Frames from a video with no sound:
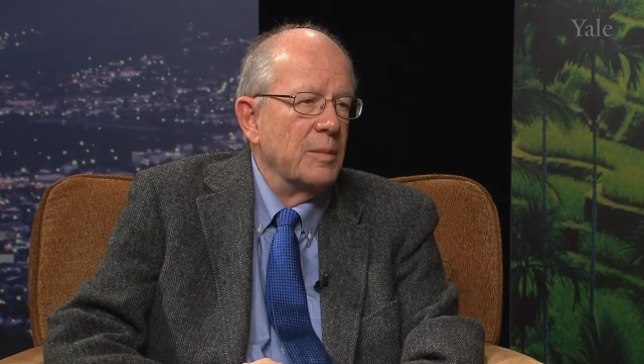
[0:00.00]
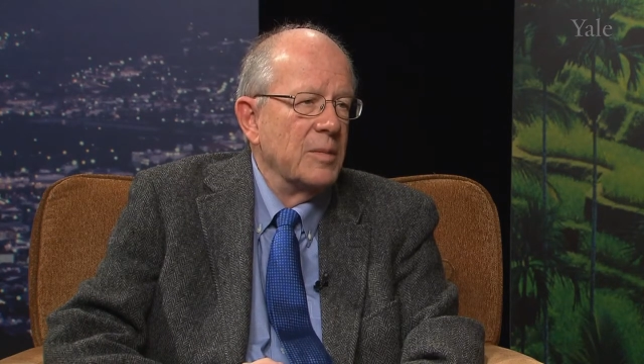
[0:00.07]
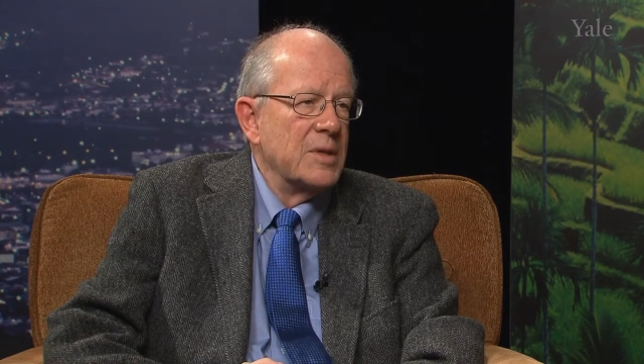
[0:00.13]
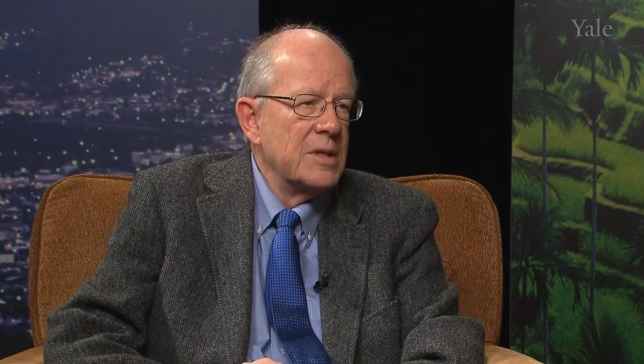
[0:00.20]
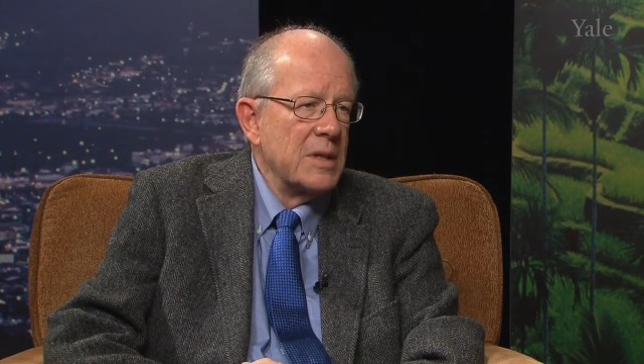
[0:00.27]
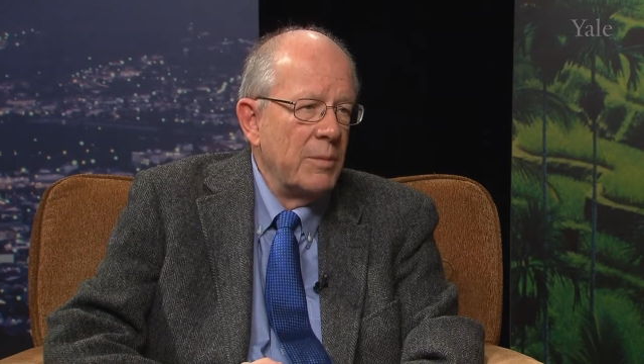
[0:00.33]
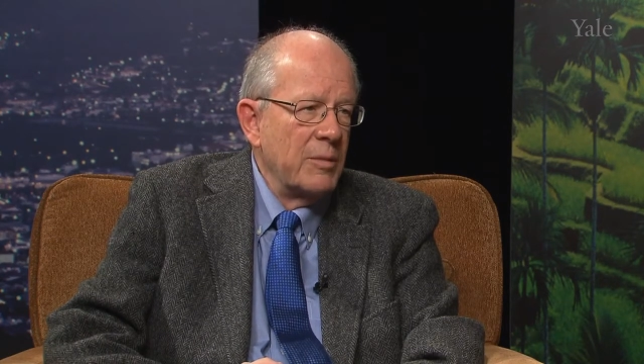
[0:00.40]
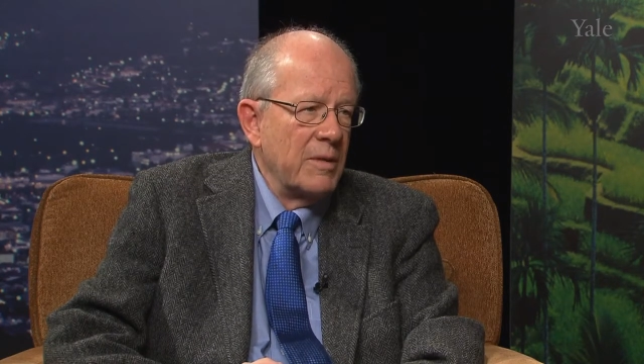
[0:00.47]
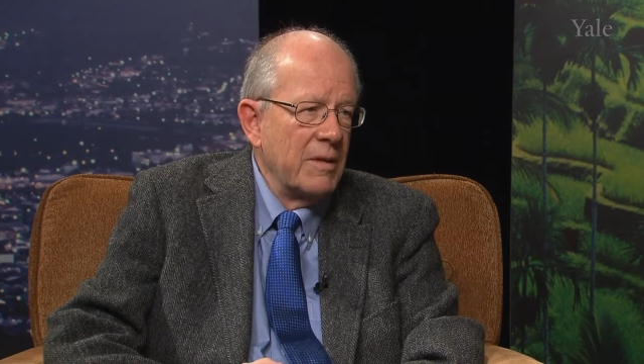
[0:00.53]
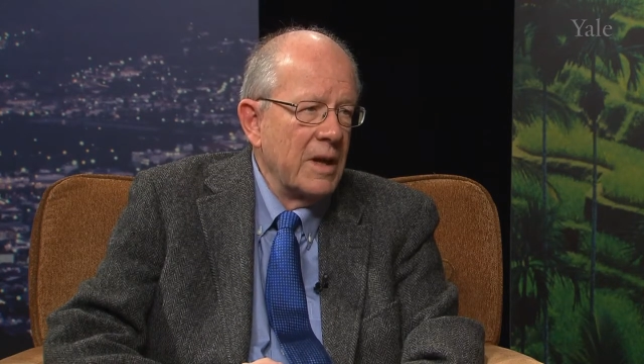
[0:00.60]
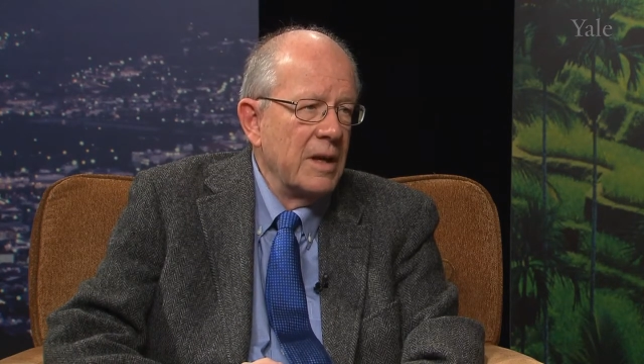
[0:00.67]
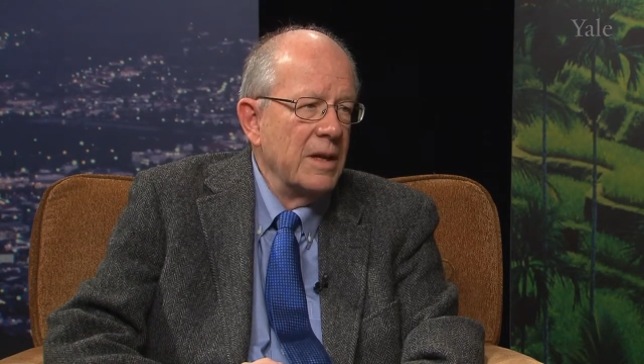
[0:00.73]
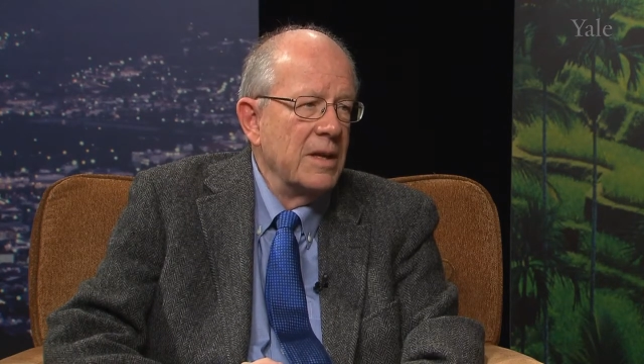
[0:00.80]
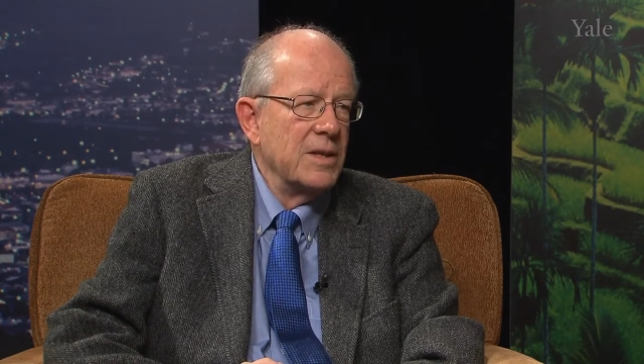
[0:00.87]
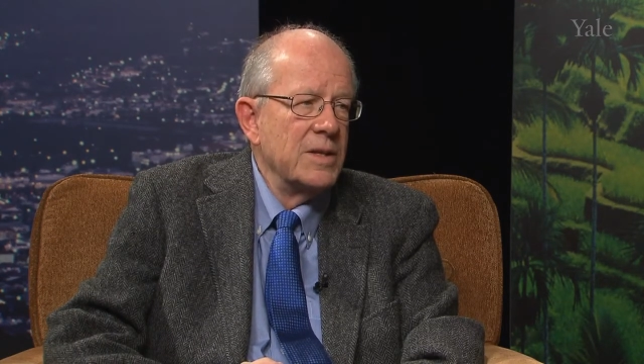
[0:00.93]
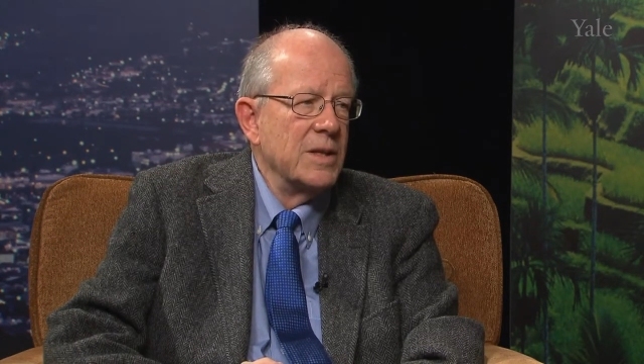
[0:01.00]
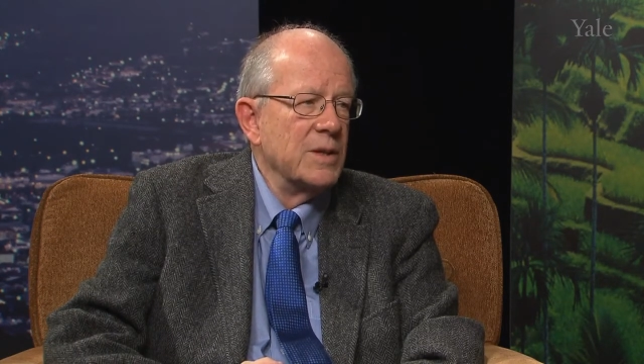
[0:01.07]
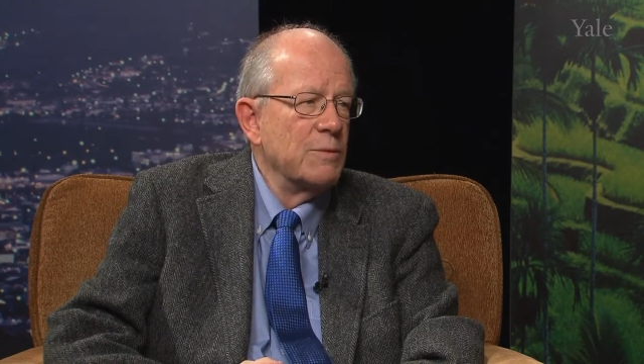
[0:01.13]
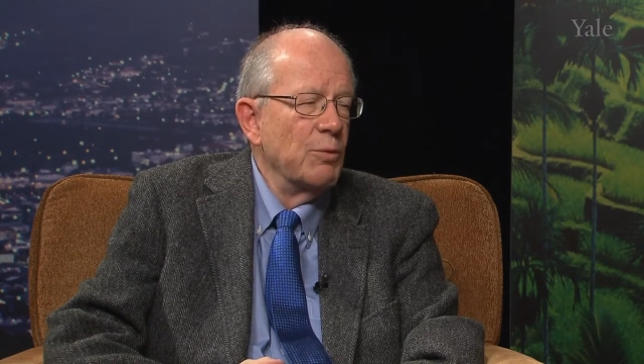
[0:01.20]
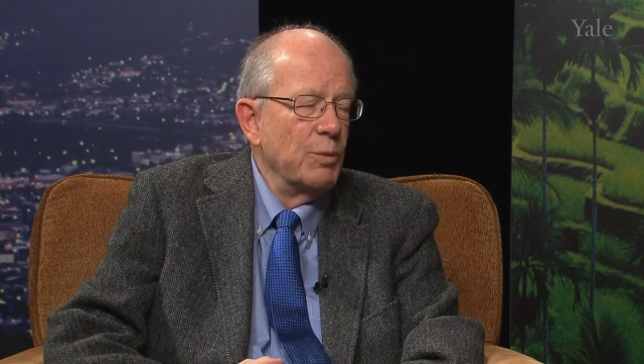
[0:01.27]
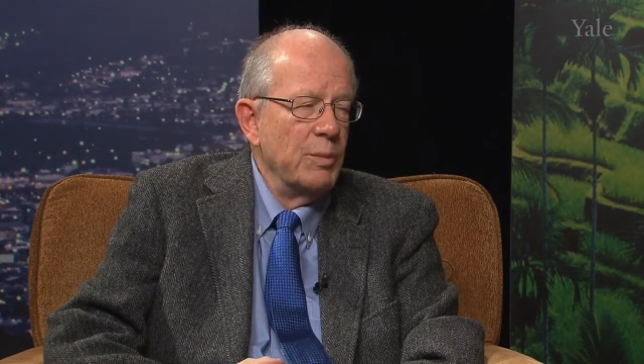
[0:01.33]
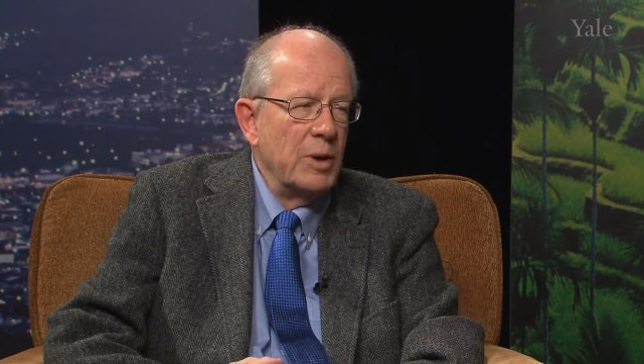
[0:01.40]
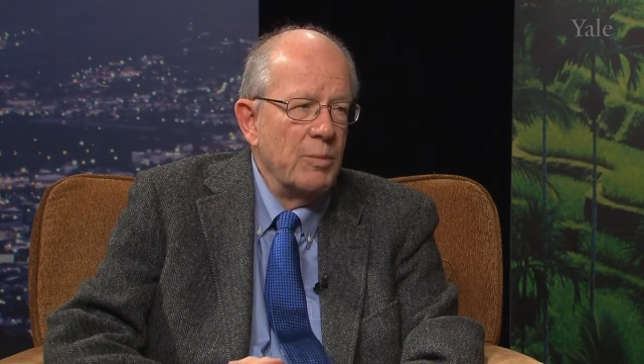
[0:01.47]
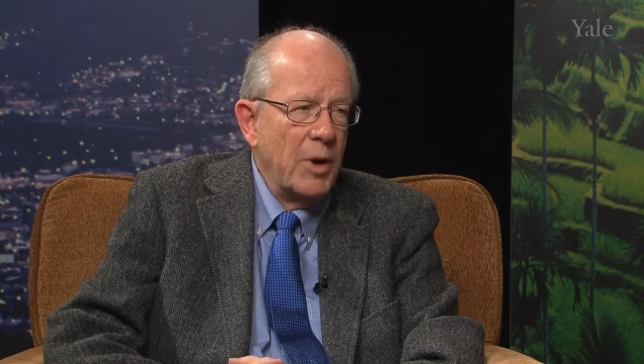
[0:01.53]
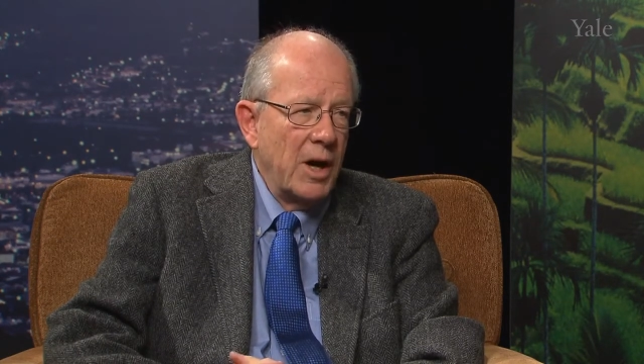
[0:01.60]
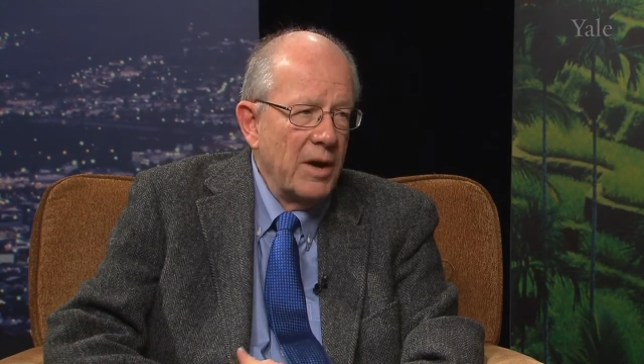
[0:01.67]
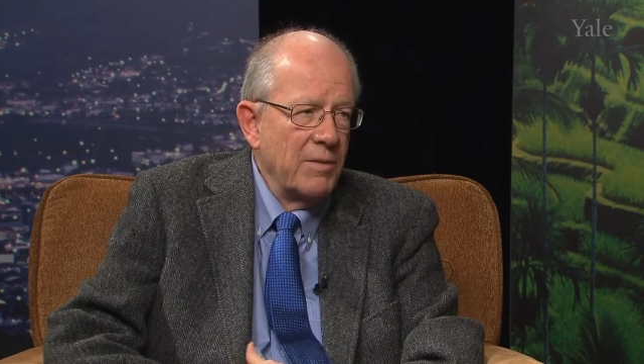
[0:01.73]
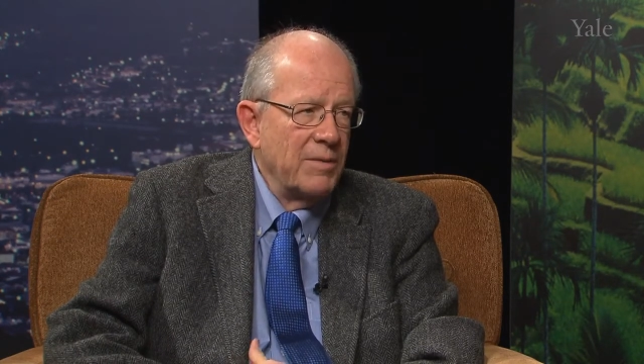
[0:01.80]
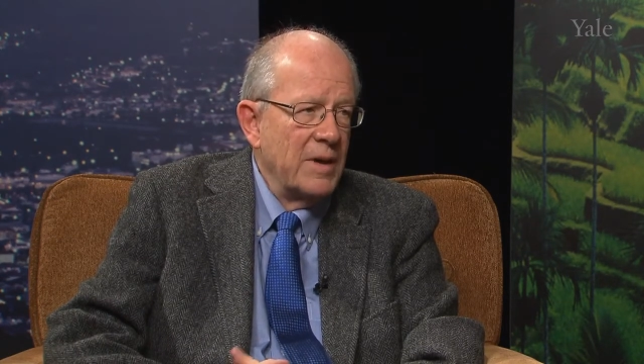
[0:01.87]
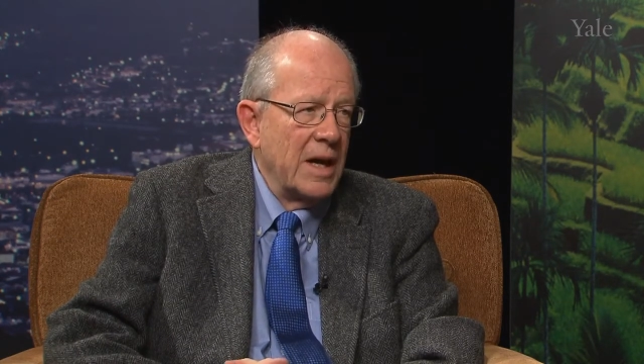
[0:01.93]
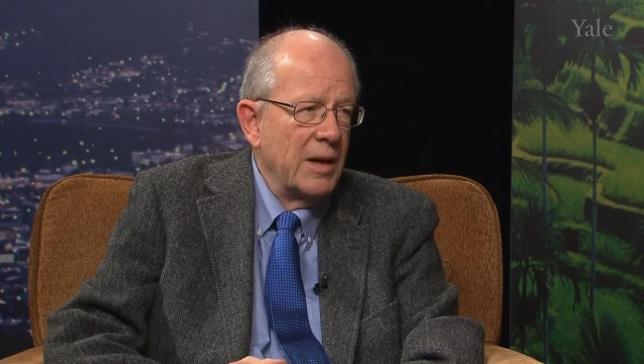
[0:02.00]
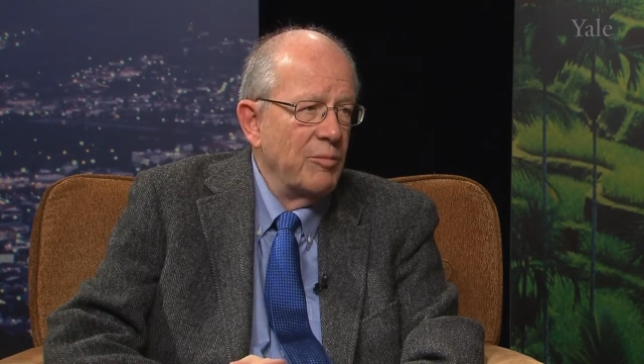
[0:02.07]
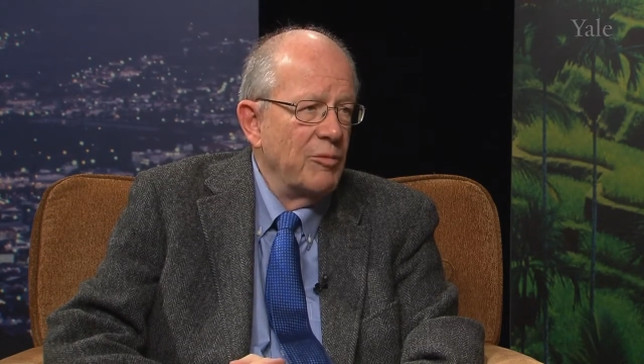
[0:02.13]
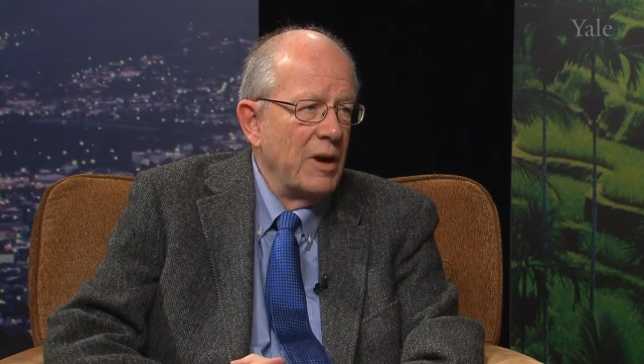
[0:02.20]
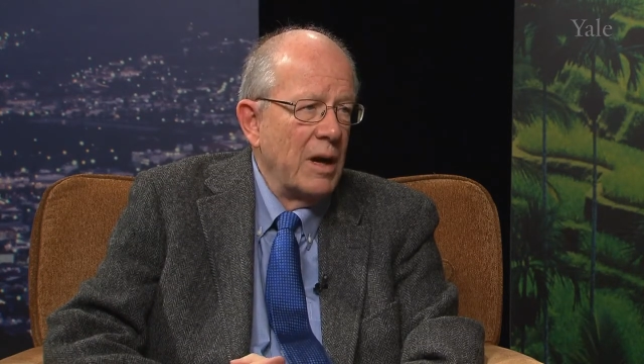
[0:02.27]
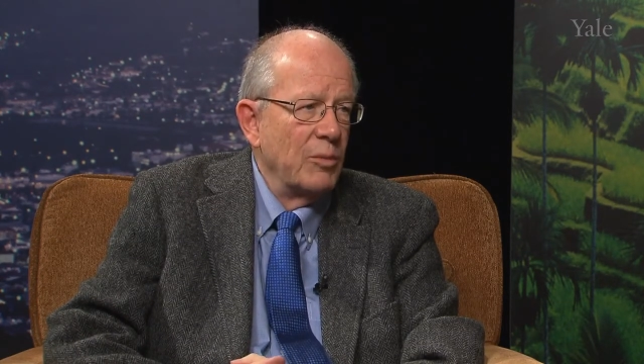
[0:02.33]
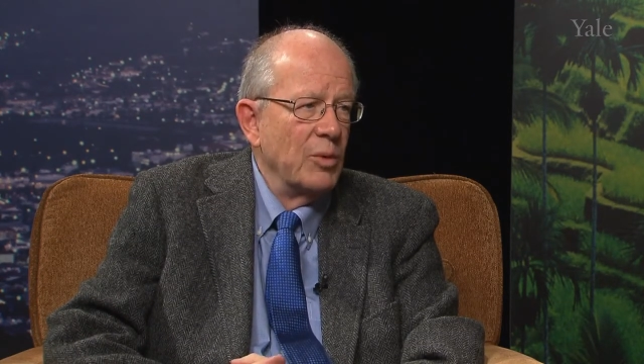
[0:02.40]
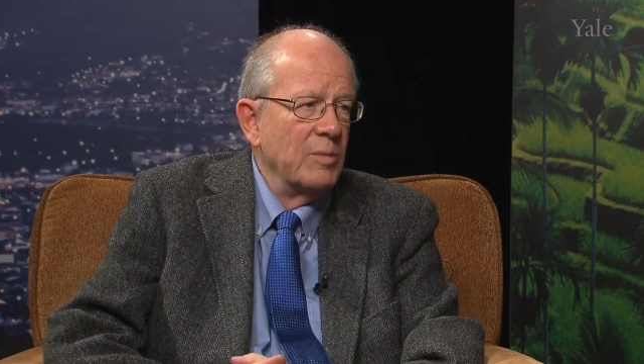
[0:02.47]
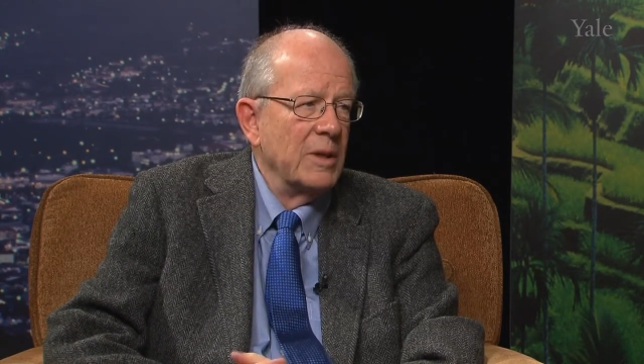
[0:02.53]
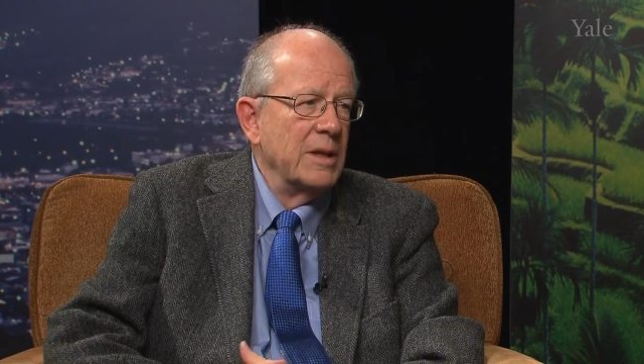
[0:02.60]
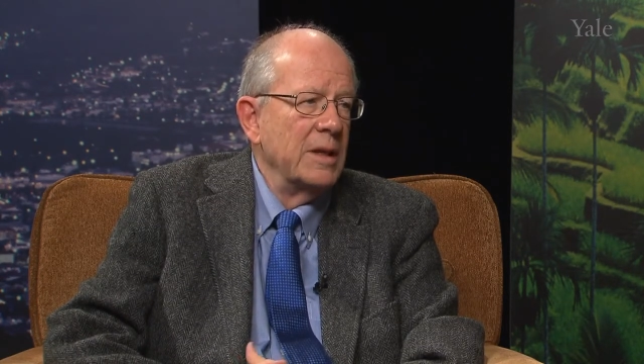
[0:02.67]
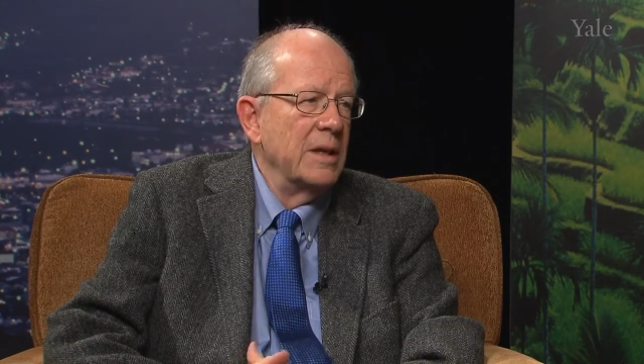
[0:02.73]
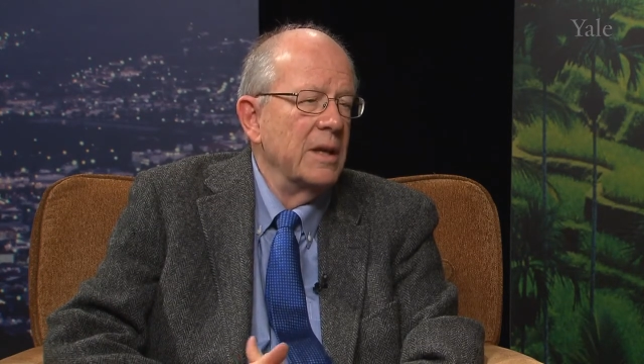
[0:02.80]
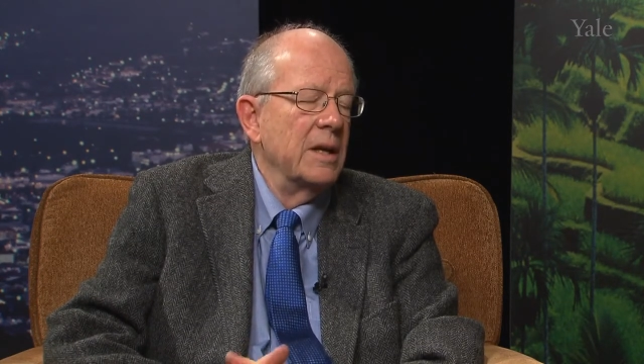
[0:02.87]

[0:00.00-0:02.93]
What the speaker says: Some of the conditions will be modified probably.